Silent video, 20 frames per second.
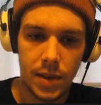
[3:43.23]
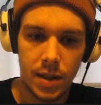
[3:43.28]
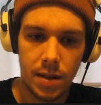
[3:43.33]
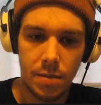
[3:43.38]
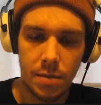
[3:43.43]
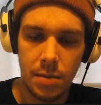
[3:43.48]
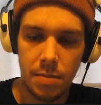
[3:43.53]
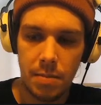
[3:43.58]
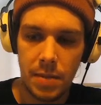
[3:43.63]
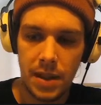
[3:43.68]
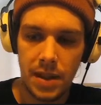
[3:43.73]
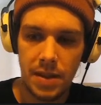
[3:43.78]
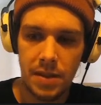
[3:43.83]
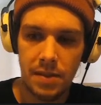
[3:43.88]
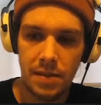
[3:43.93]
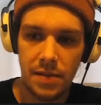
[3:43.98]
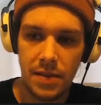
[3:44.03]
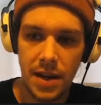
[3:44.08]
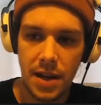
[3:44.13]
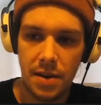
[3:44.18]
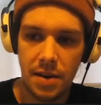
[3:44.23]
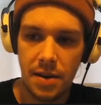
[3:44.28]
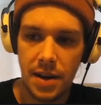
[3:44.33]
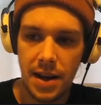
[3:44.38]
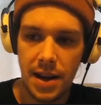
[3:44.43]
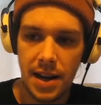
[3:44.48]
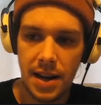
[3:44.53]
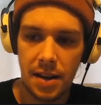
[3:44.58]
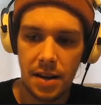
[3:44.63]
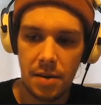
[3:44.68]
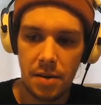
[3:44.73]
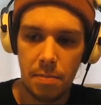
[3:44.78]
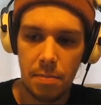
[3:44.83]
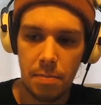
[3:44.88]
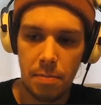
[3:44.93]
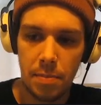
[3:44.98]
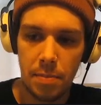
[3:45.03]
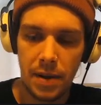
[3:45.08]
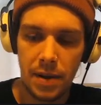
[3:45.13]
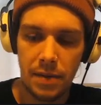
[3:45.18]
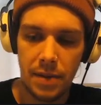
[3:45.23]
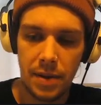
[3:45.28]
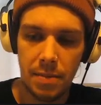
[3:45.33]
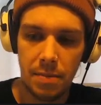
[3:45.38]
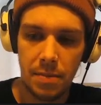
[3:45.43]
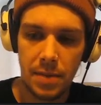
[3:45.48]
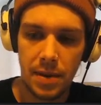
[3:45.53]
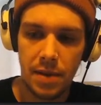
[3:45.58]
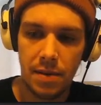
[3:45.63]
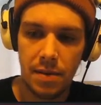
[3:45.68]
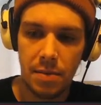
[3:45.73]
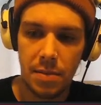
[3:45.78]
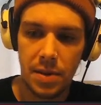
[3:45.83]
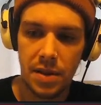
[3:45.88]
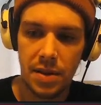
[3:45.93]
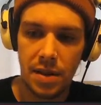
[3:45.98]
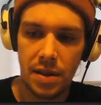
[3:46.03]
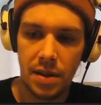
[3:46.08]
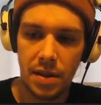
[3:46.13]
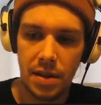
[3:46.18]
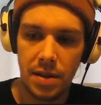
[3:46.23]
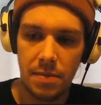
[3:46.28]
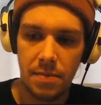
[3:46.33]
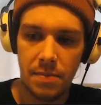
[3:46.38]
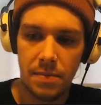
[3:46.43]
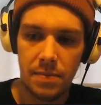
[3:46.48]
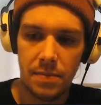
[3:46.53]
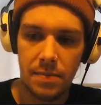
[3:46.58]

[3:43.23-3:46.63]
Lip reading: I'm going to play Teferi and buff him, give him a target.